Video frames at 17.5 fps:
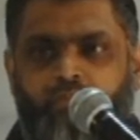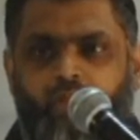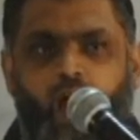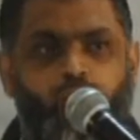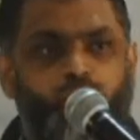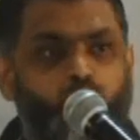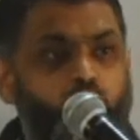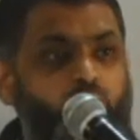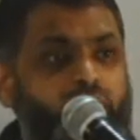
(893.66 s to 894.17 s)

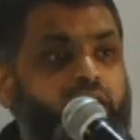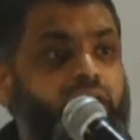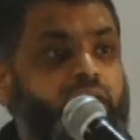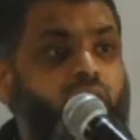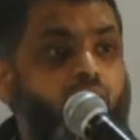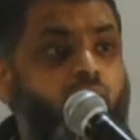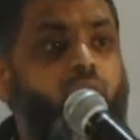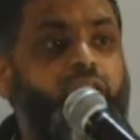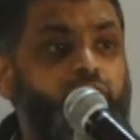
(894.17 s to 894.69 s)
And
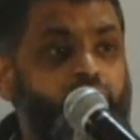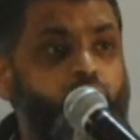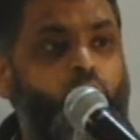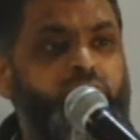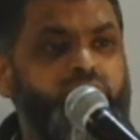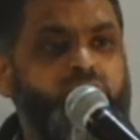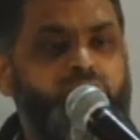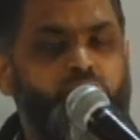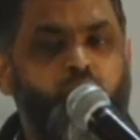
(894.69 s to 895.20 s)
we are the
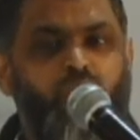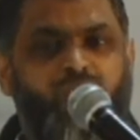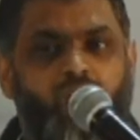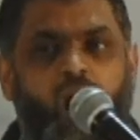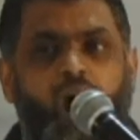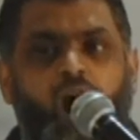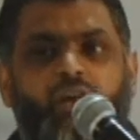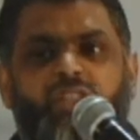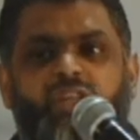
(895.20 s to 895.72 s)
voices, we
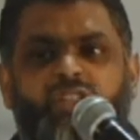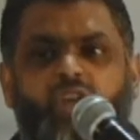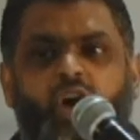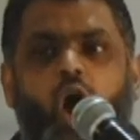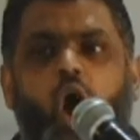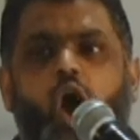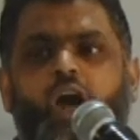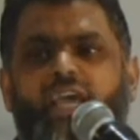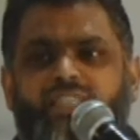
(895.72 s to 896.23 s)
are the
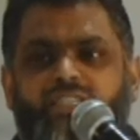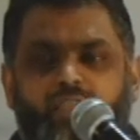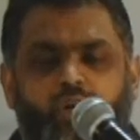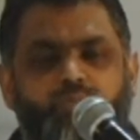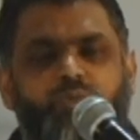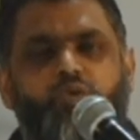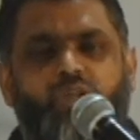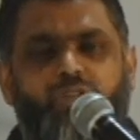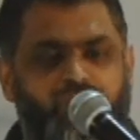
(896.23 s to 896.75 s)
target
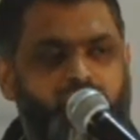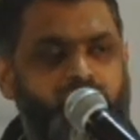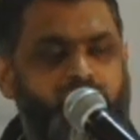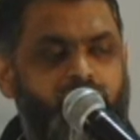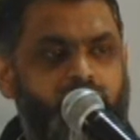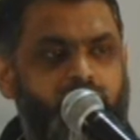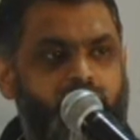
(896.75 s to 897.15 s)
community.